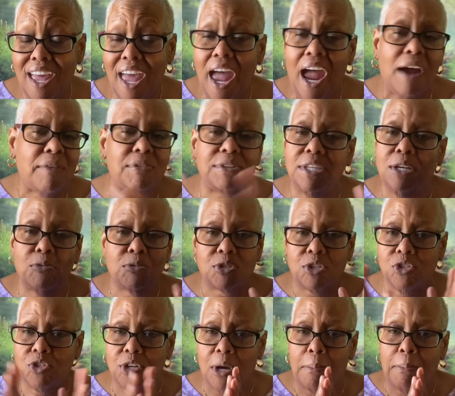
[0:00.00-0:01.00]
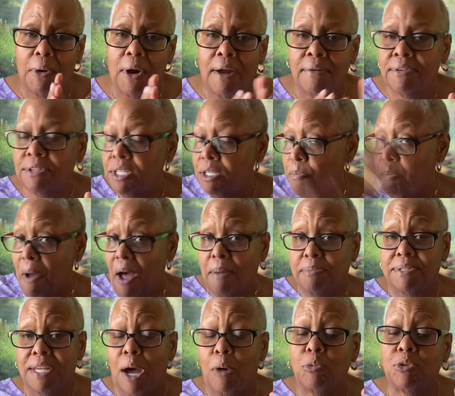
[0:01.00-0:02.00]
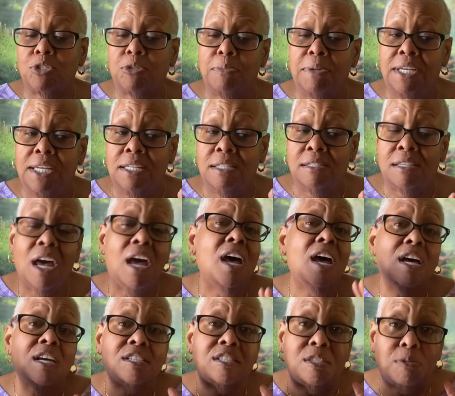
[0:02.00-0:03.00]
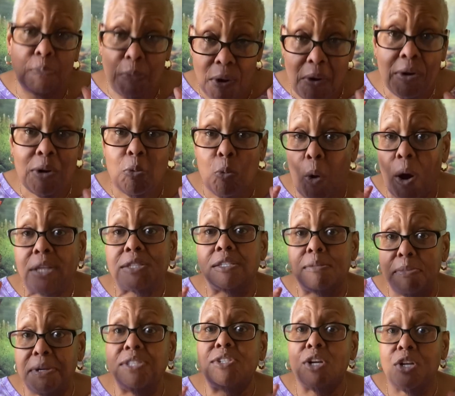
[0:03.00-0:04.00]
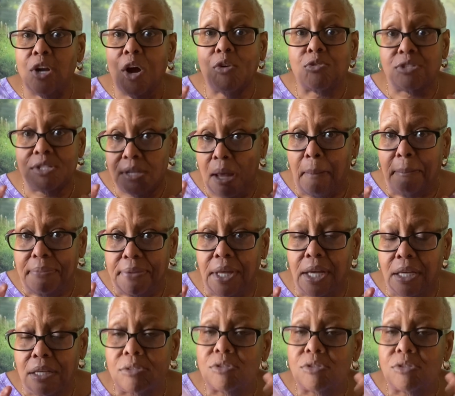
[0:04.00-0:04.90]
everything was a jumper. Everything popped out, which means Spirit wants me to know something.